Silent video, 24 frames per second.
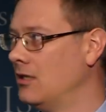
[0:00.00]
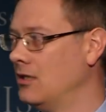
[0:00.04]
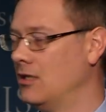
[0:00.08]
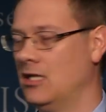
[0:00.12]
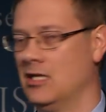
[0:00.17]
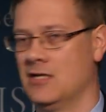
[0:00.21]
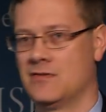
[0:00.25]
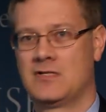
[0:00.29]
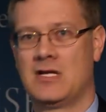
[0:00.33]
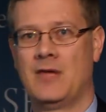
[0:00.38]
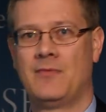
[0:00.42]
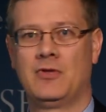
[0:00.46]

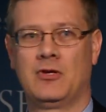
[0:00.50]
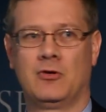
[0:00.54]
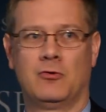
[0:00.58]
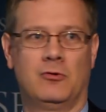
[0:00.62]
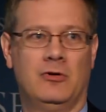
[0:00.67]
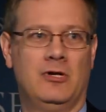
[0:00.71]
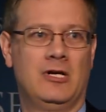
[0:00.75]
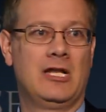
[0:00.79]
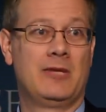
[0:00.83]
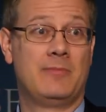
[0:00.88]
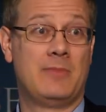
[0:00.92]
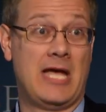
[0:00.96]
then if something
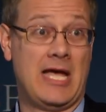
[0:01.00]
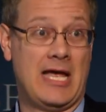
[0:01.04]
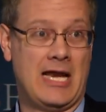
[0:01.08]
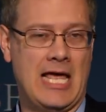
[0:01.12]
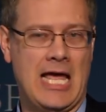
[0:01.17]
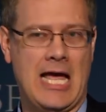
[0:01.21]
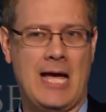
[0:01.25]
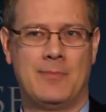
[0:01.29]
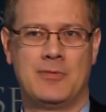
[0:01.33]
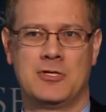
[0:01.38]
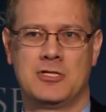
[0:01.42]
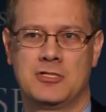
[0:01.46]
really bad
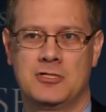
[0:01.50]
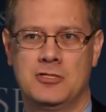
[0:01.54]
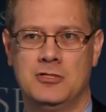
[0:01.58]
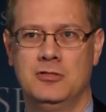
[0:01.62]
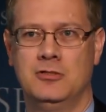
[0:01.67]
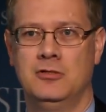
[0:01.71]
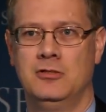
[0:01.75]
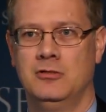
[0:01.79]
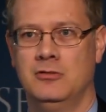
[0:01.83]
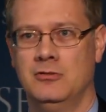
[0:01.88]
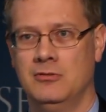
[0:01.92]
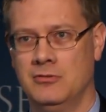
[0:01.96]
happens
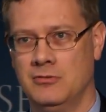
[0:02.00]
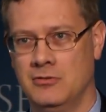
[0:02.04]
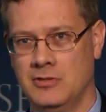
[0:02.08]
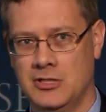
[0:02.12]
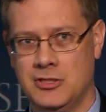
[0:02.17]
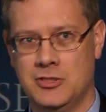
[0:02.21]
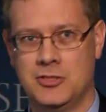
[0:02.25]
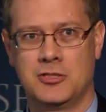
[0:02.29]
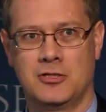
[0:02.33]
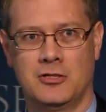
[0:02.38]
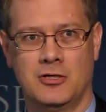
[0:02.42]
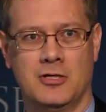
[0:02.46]
to you,
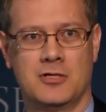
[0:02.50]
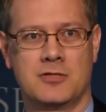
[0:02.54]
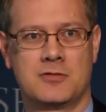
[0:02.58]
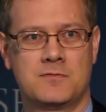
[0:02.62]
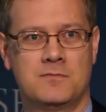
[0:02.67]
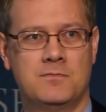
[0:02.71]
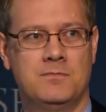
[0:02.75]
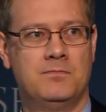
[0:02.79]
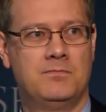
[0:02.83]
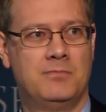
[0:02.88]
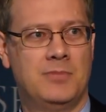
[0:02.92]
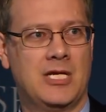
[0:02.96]

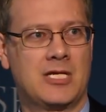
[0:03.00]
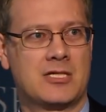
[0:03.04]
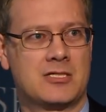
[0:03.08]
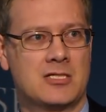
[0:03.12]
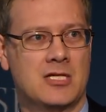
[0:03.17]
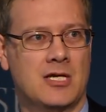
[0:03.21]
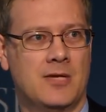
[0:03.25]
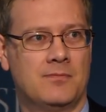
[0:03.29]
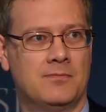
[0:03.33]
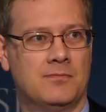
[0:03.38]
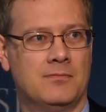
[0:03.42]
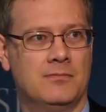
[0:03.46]
insurance
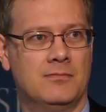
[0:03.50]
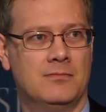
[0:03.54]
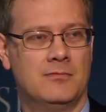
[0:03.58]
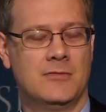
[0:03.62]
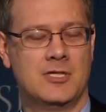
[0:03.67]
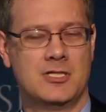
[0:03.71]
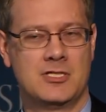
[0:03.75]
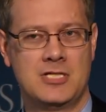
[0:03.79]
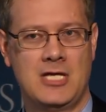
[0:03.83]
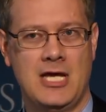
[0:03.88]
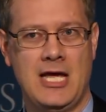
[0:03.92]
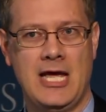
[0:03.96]
picks up
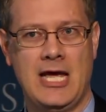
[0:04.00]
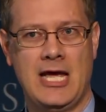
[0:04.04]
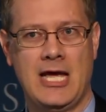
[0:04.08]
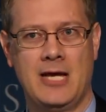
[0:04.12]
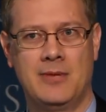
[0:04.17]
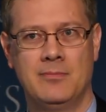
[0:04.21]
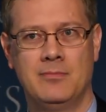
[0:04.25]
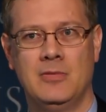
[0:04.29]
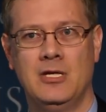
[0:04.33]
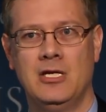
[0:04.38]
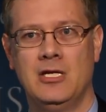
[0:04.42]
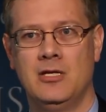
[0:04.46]
the
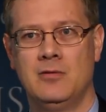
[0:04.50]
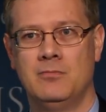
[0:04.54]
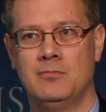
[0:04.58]
tab.